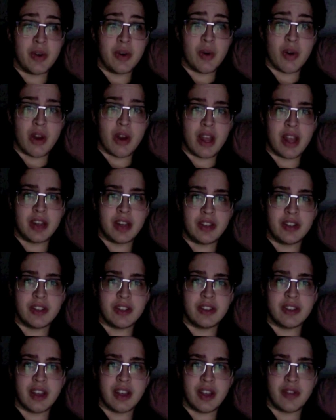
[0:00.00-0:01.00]
orient
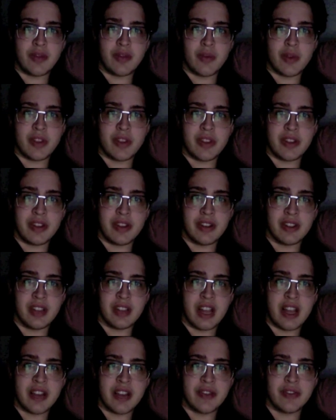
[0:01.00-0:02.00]
yourself within your
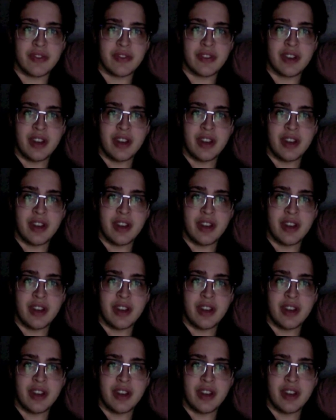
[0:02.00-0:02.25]
life.